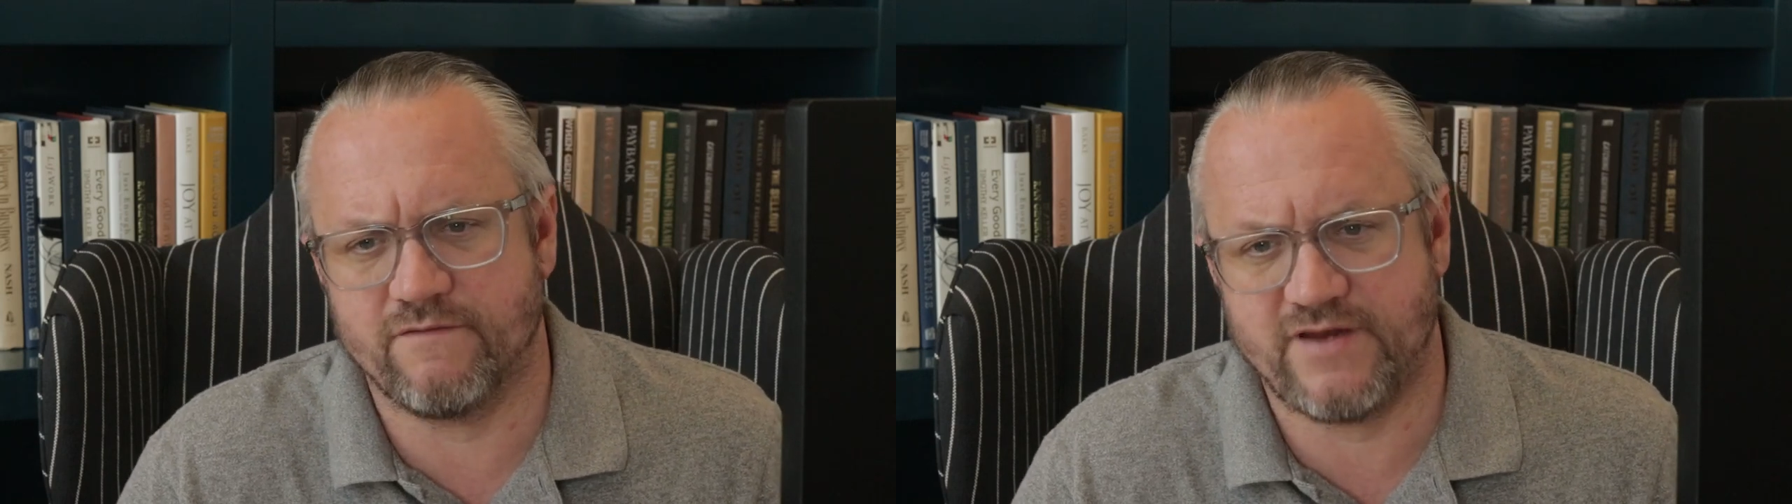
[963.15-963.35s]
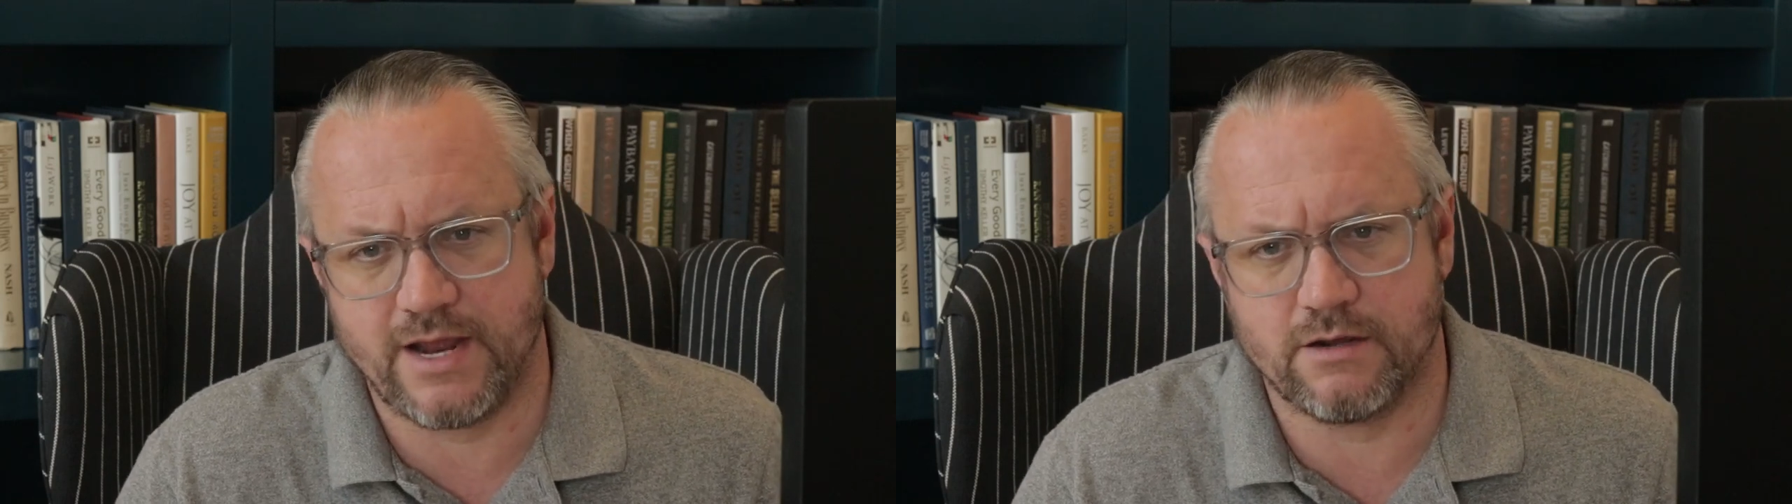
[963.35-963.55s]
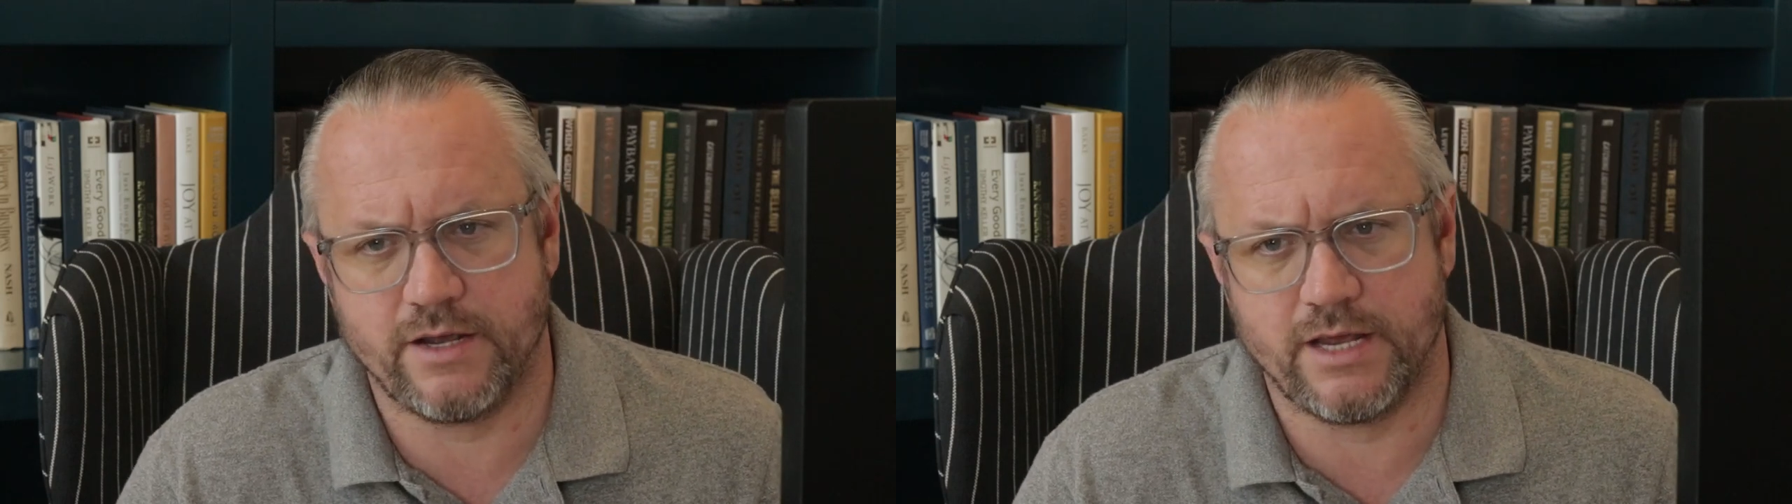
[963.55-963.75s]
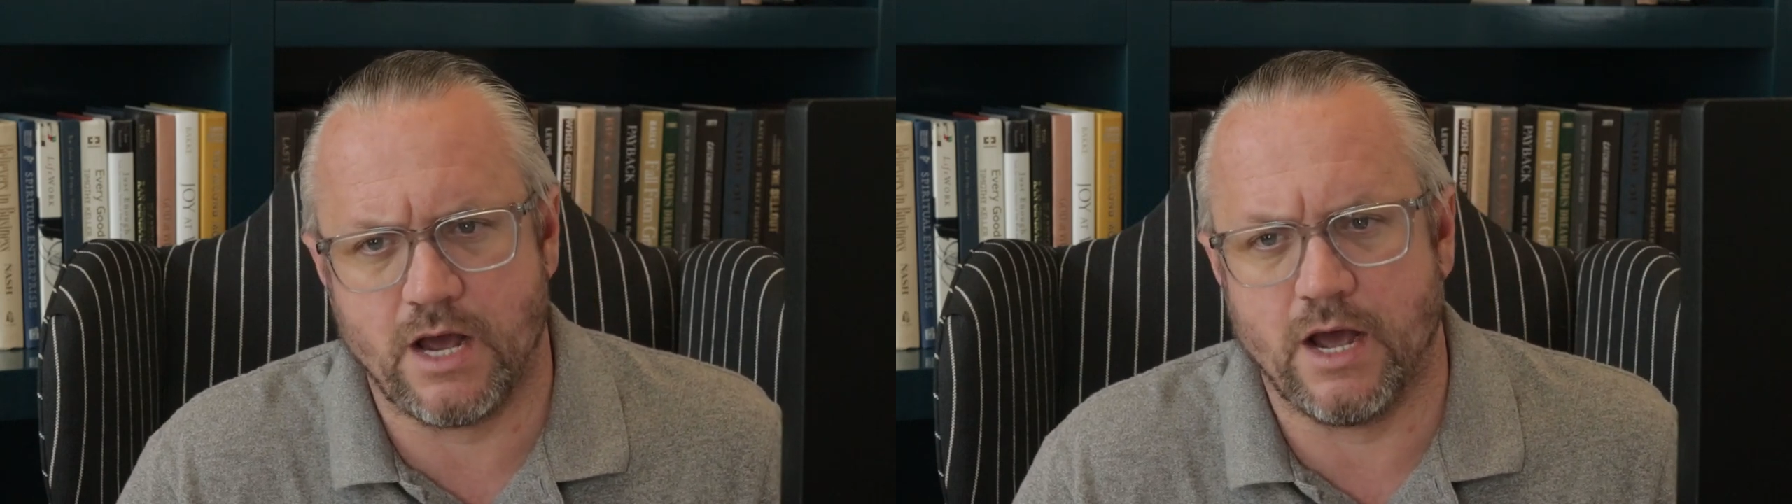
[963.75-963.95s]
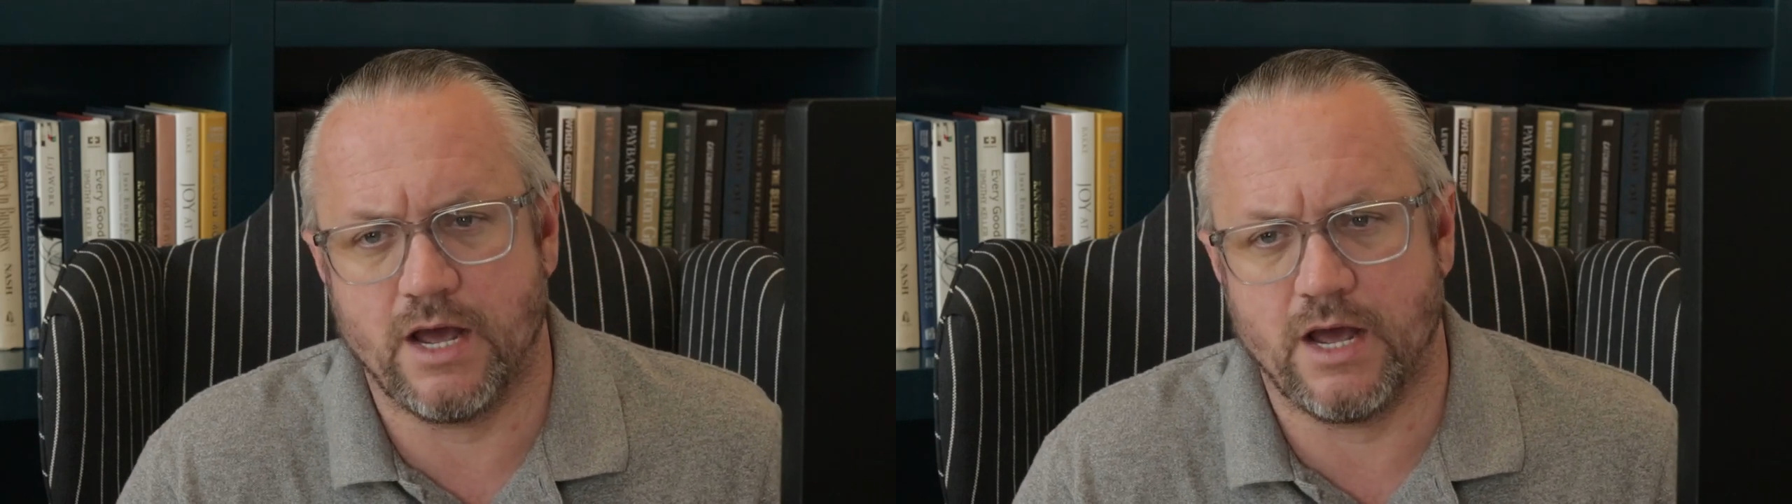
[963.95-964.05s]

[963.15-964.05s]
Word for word: of daily